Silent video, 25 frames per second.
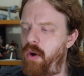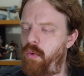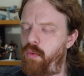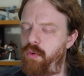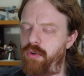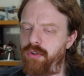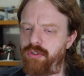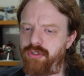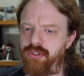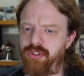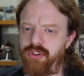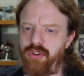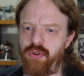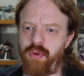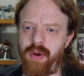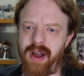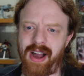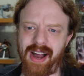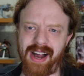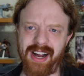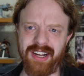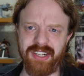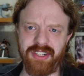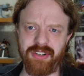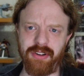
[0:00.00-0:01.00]
was too
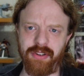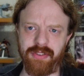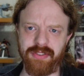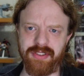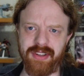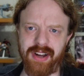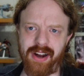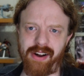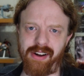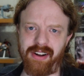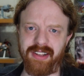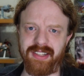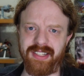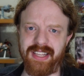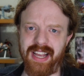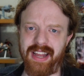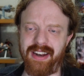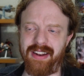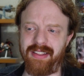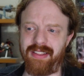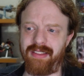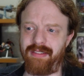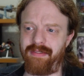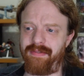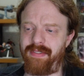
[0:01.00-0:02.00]
harsh on turrets,
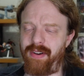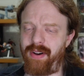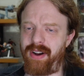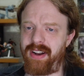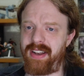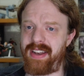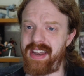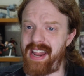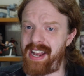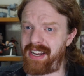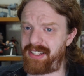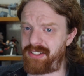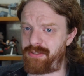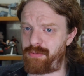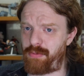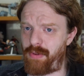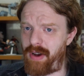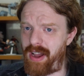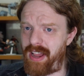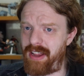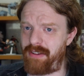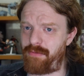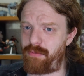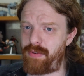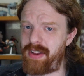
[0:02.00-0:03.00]
and in the very next
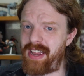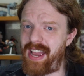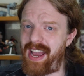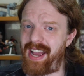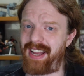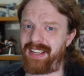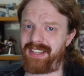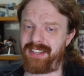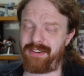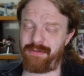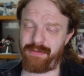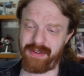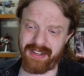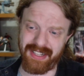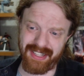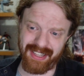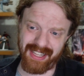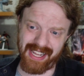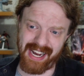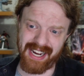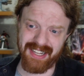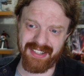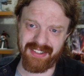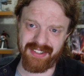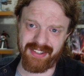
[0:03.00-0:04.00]
wave, we had Twin
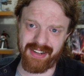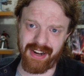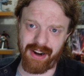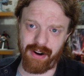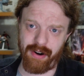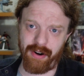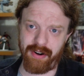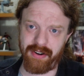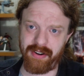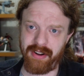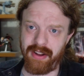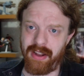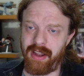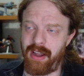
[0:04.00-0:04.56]
Laser Turret,